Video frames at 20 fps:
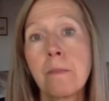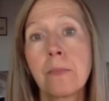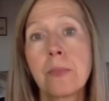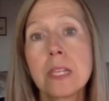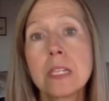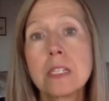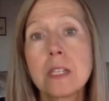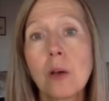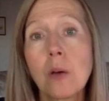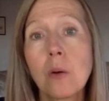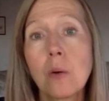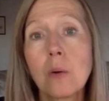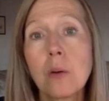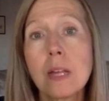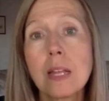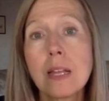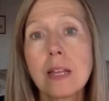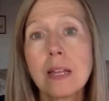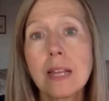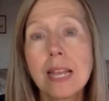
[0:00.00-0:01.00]
So
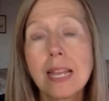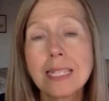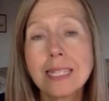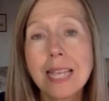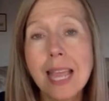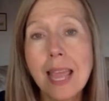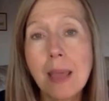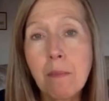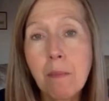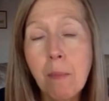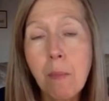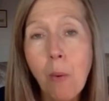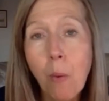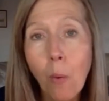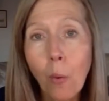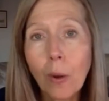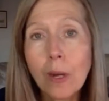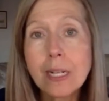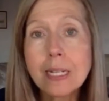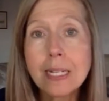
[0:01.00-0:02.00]
it's
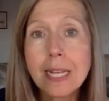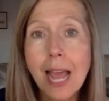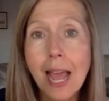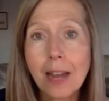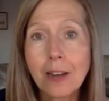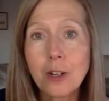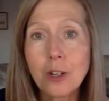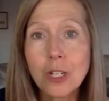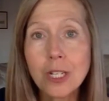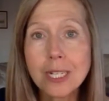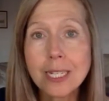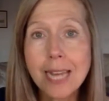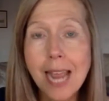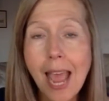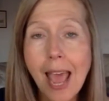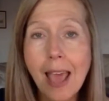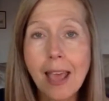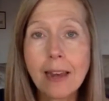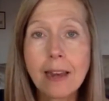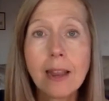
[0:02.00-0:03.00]
important to
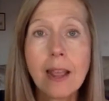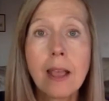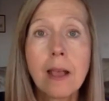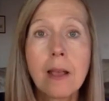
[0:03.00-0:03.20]
understand